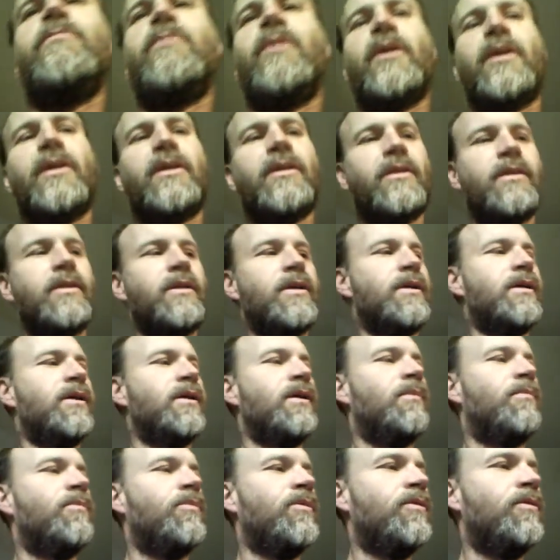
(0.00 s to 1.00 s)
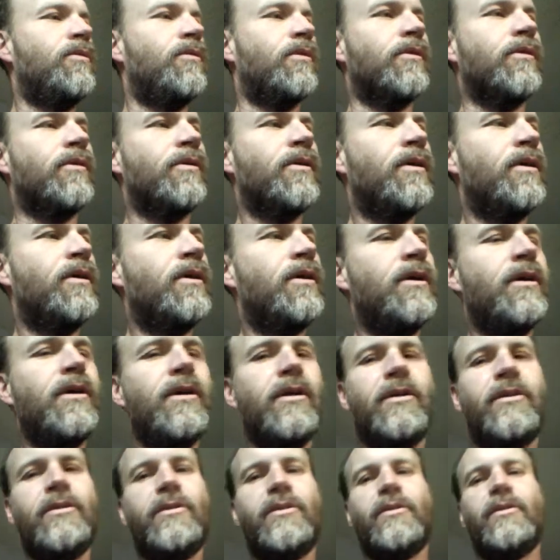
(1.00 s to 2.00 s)
like a computer.
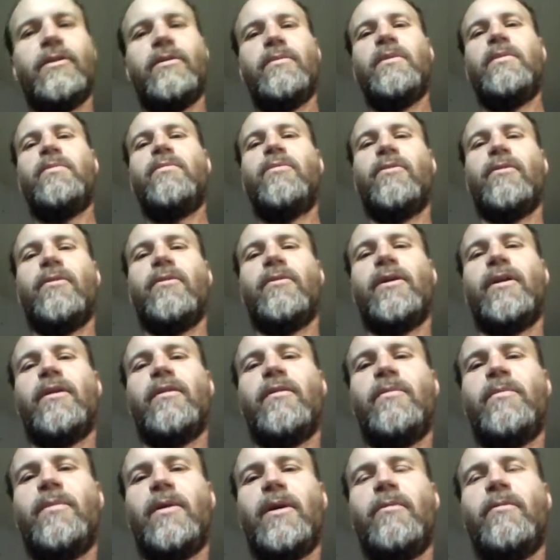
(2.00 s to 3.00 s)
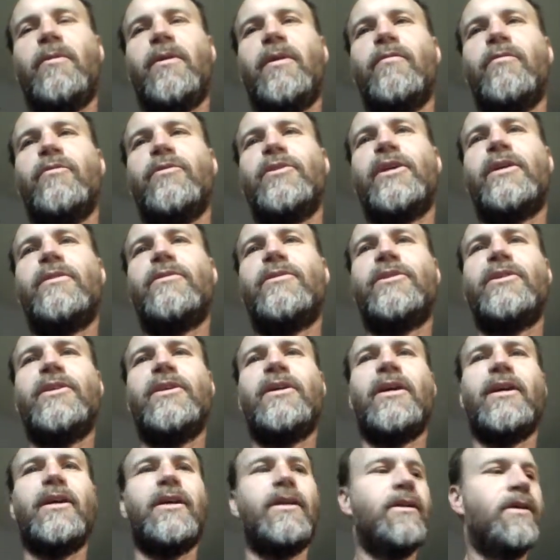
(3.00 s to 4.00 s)
So they'll be programmed by whatever's
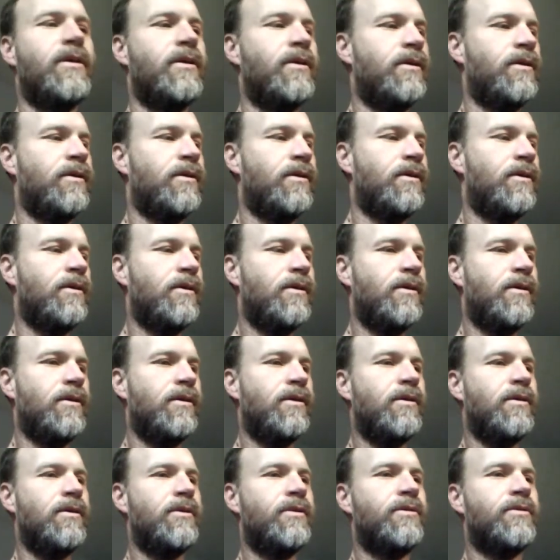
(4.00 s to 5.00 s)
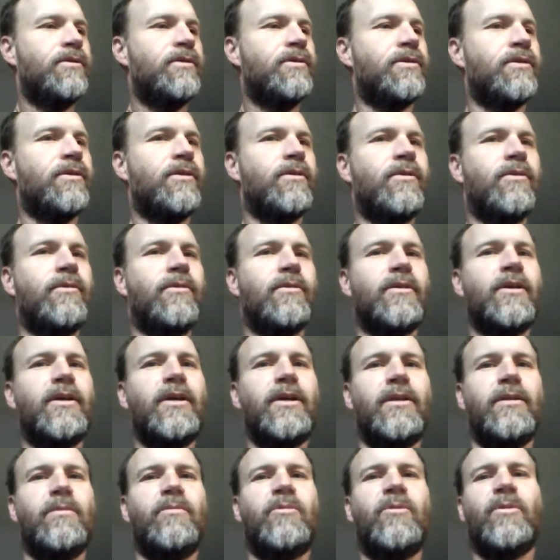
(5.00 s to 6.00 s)
outside. So,
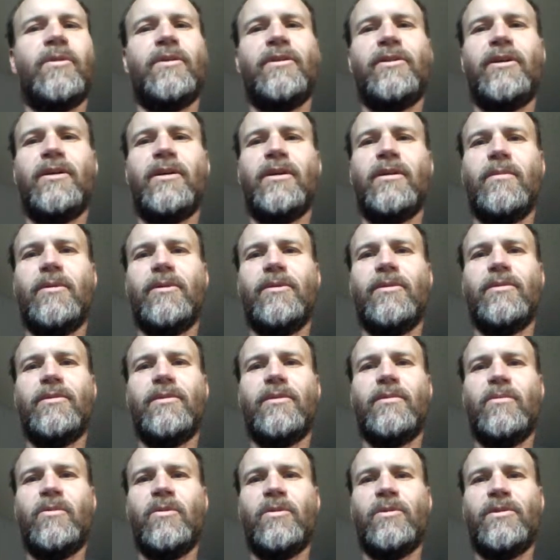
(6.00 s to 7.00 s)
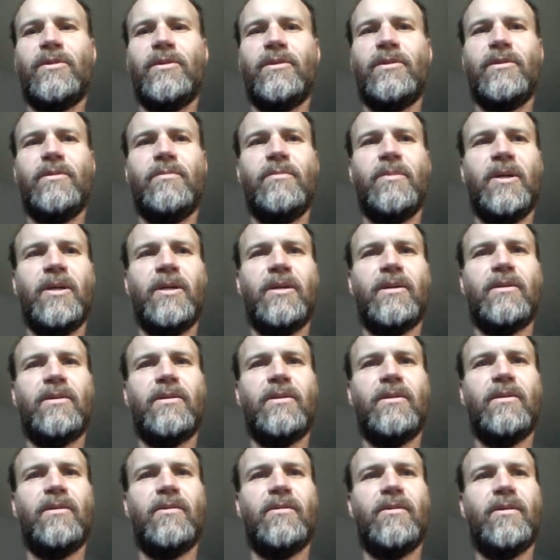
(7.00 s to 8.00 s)
God, the more I talk about this, the more sense it makes.
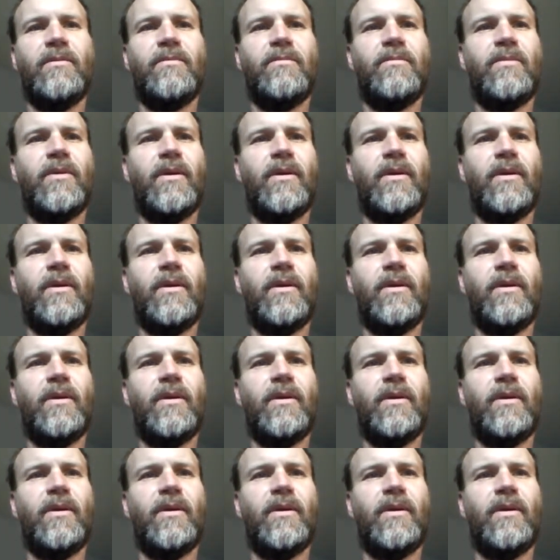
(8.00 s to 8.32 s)
You know,